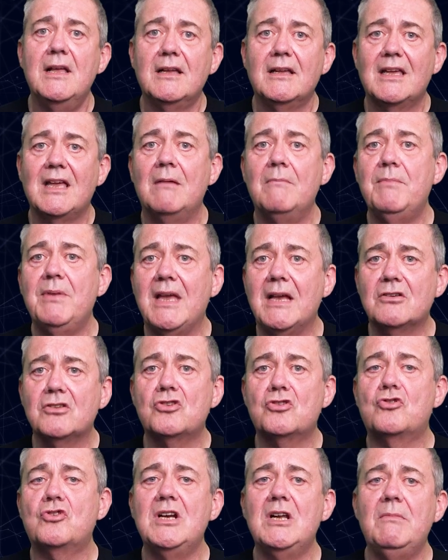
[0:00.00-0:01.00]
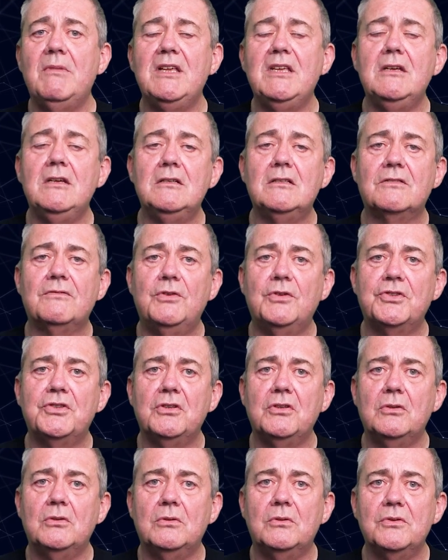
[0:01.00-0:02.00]
can be extremely useful
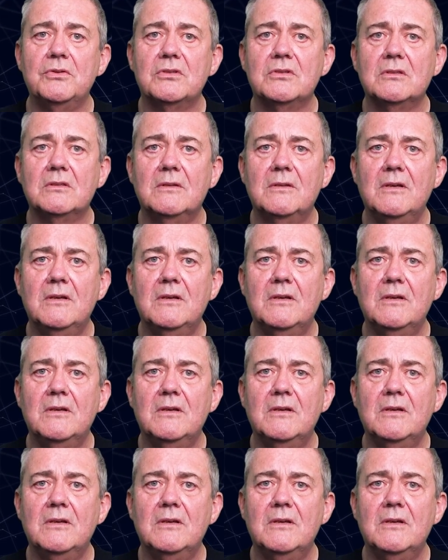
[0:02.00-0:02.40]
tools.